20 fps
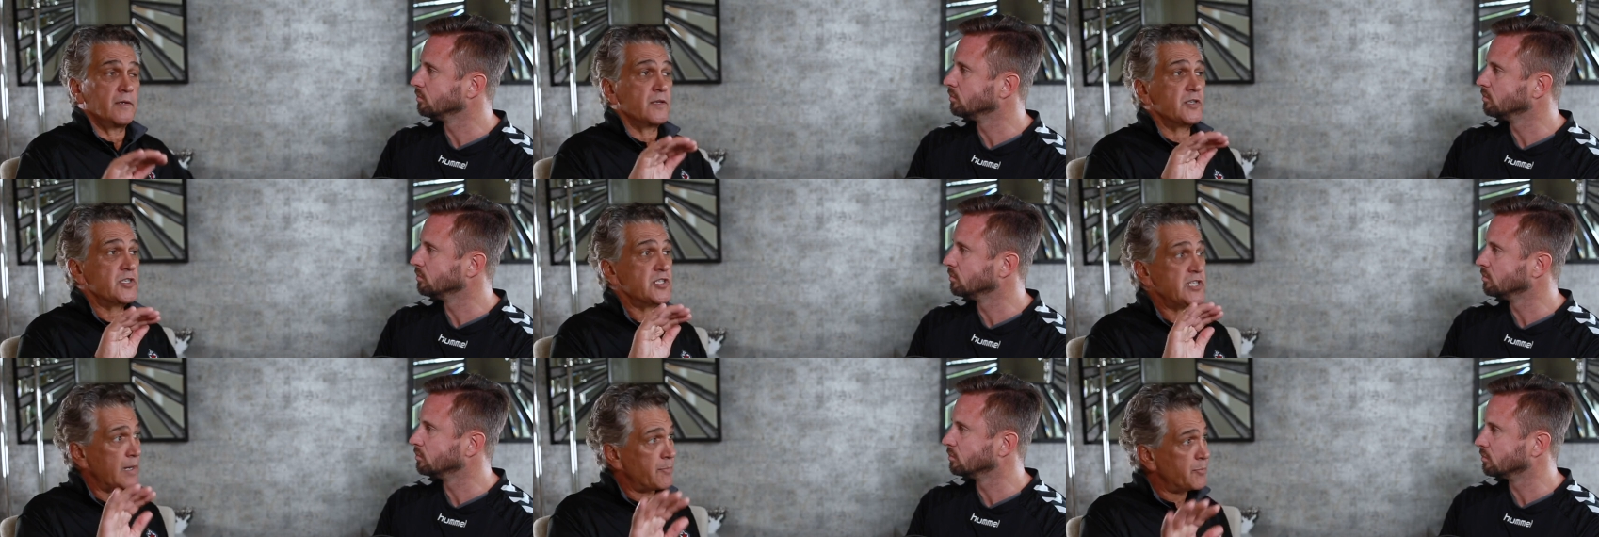
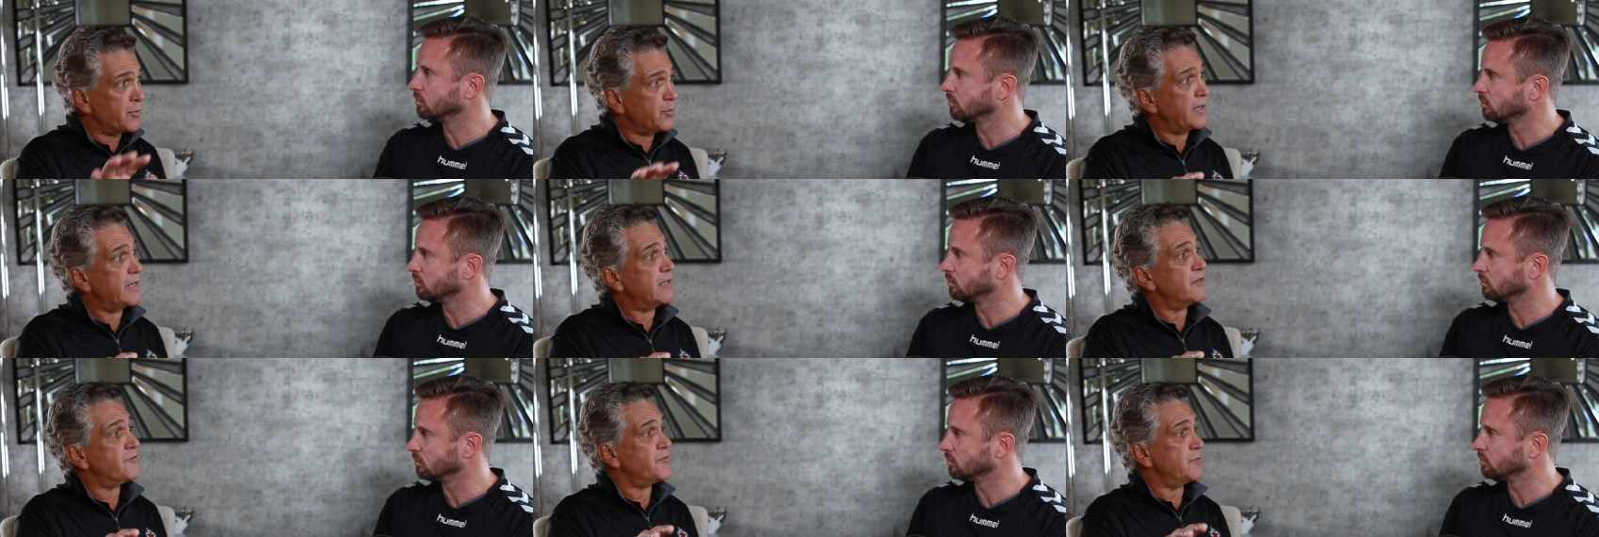
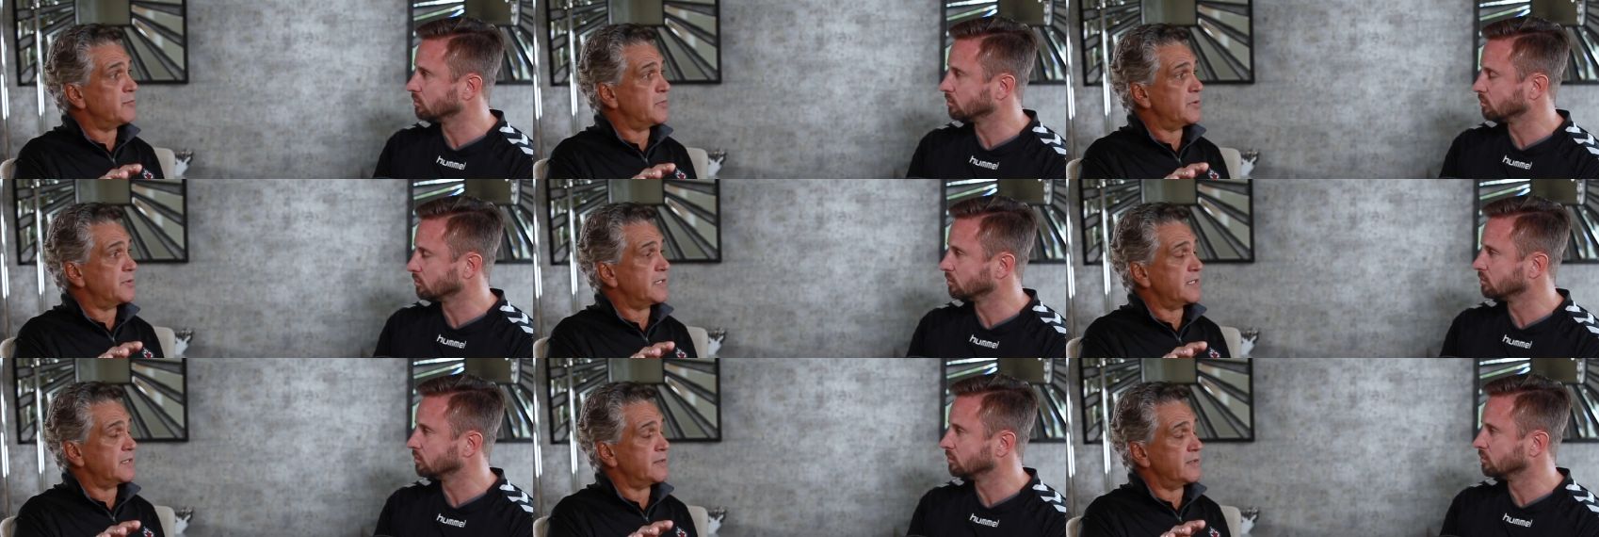Speaker 1: separated from the
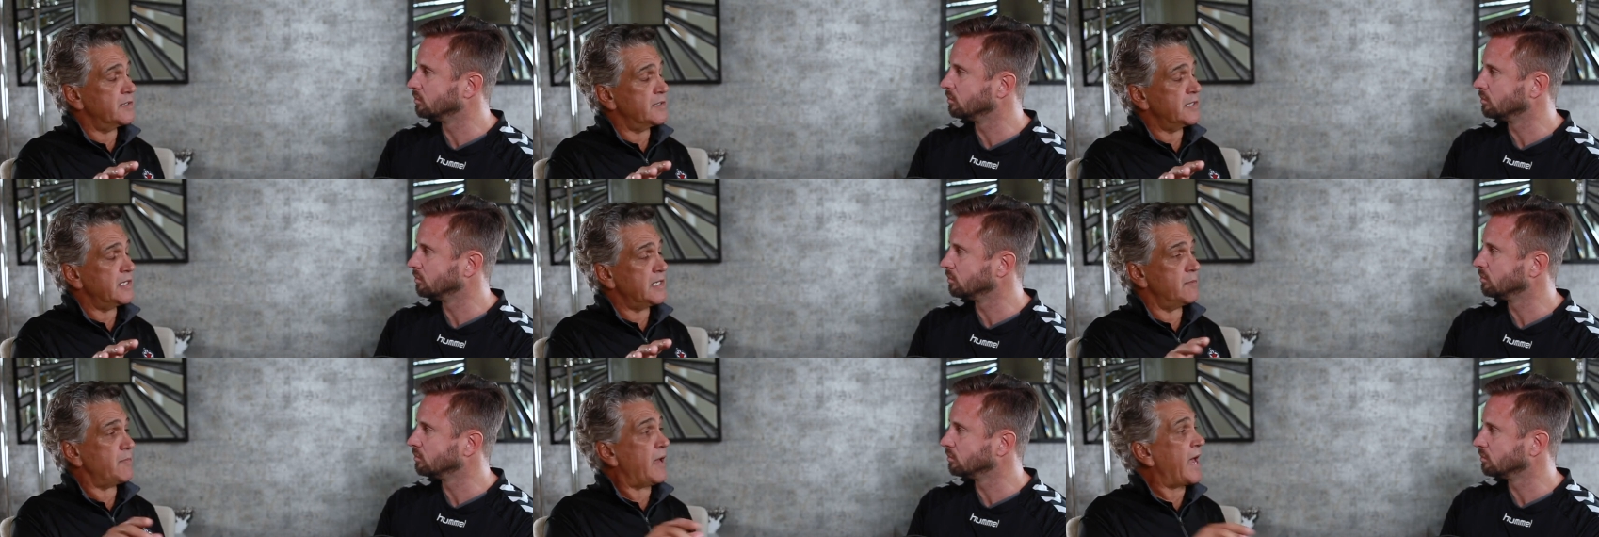
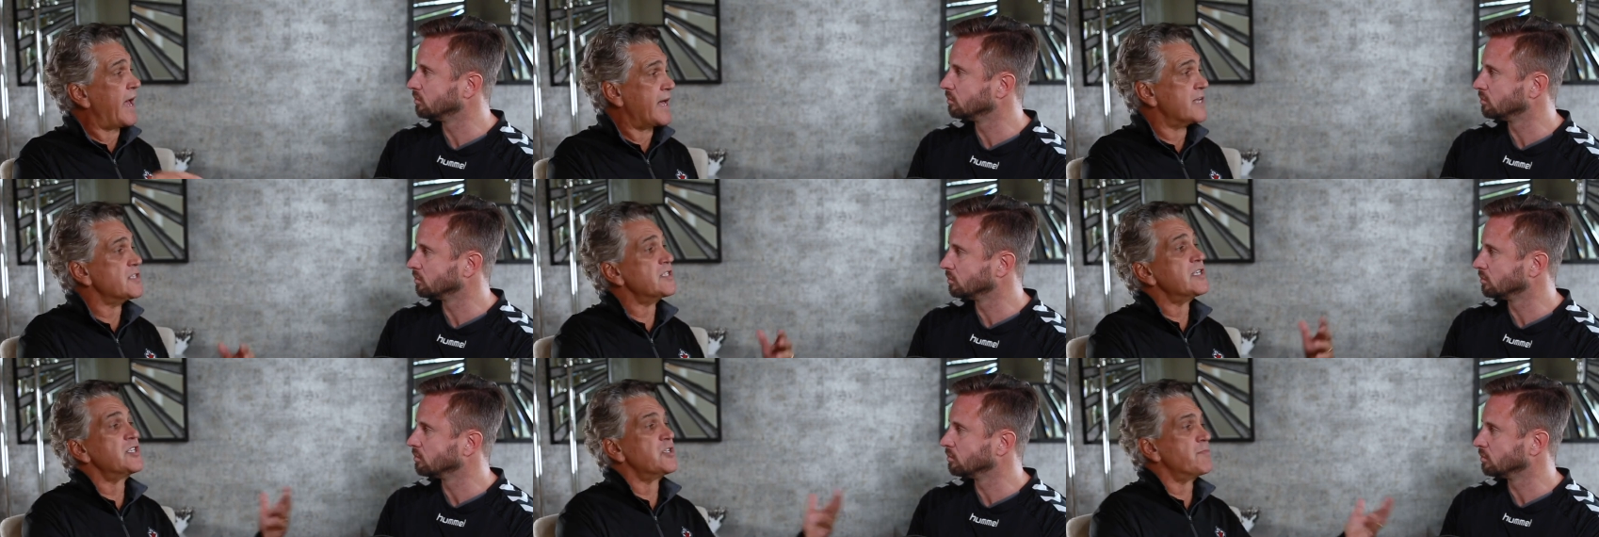team,
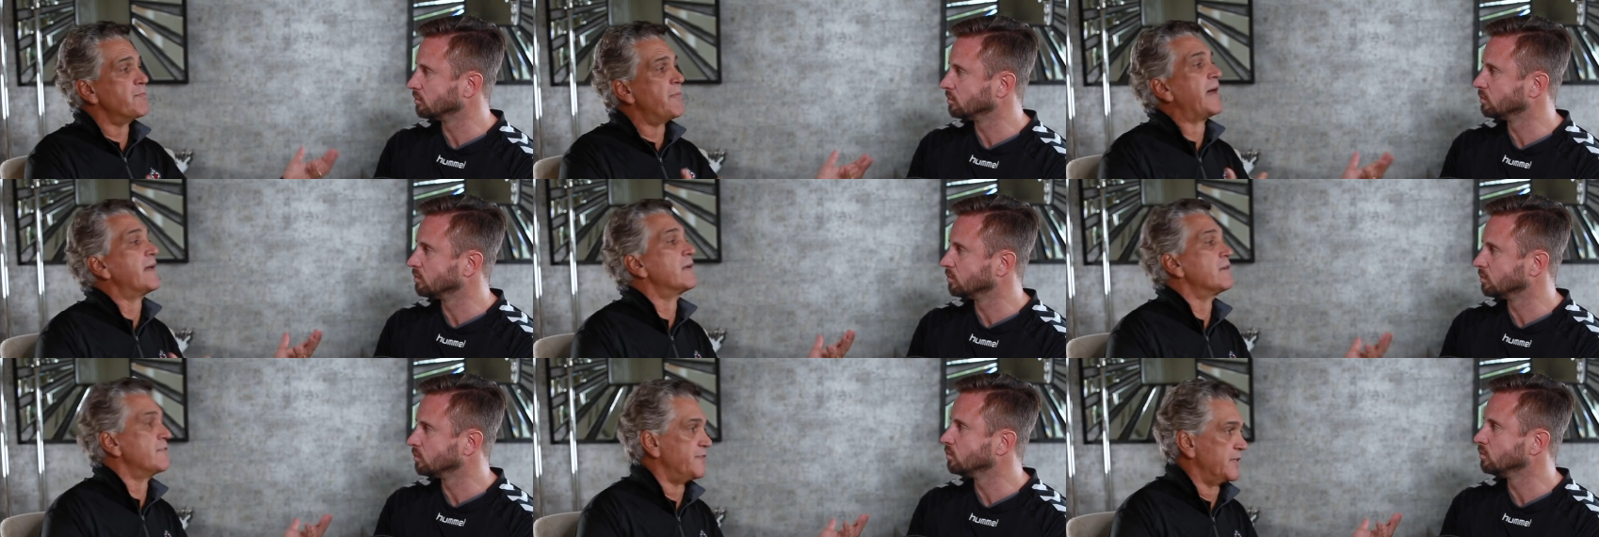has its
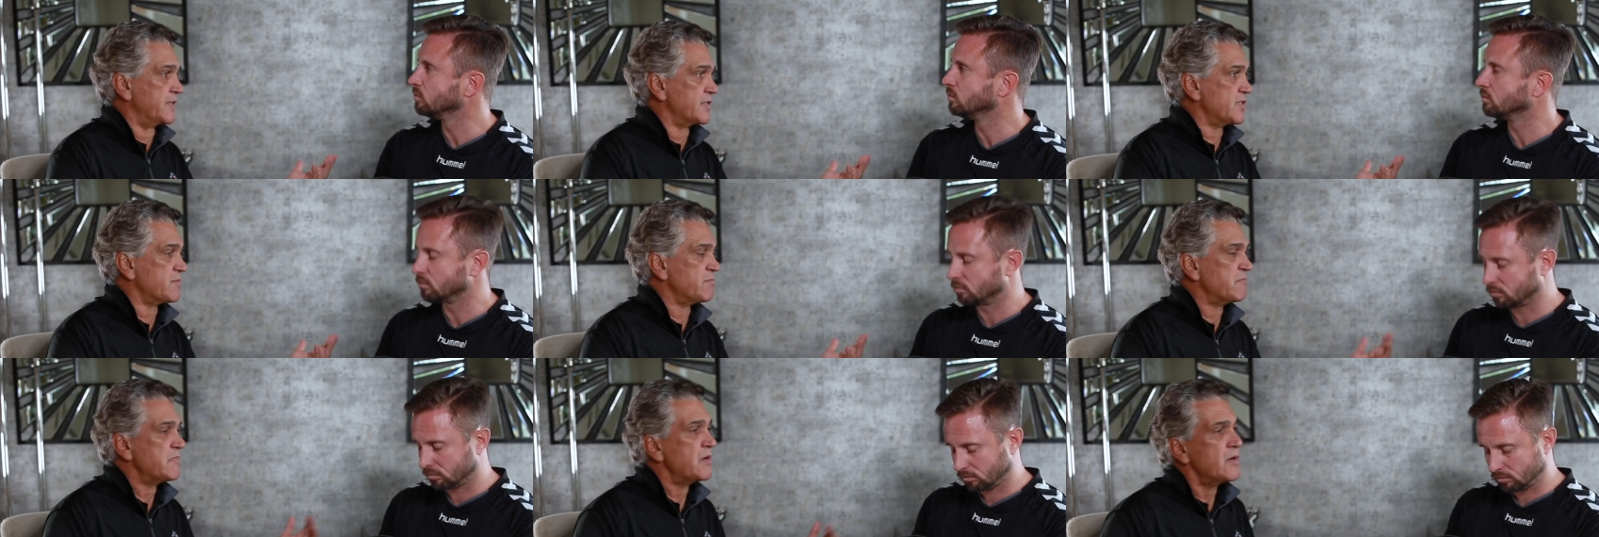benefits,